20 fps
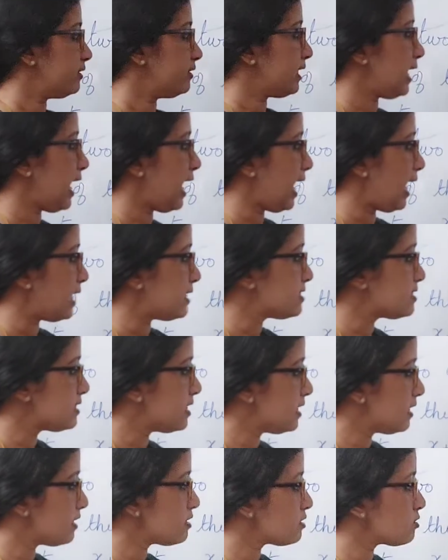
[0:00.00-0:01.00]
the
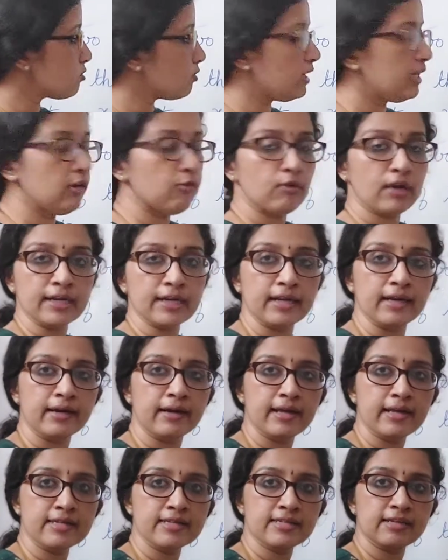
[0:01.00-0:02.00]
answer is only
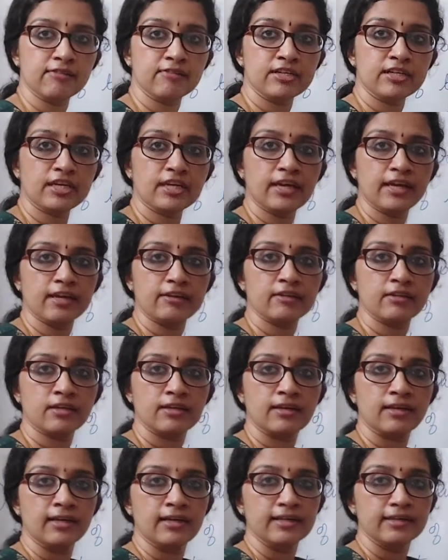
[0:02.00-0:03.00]
178.
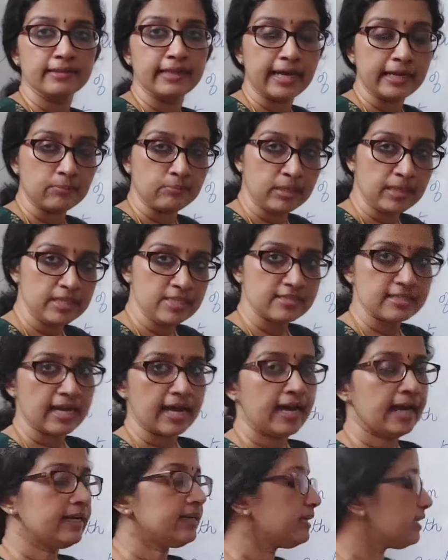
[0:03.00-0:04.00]
That means
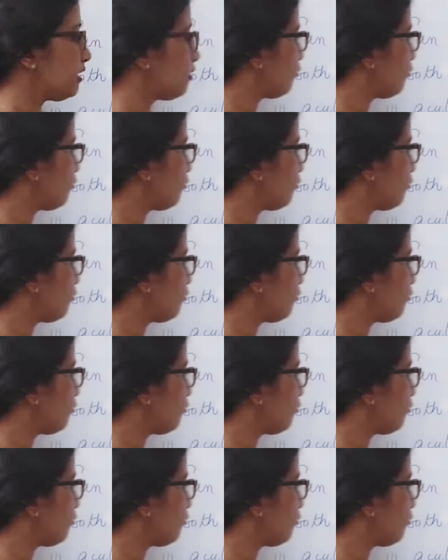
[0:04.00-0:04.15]
that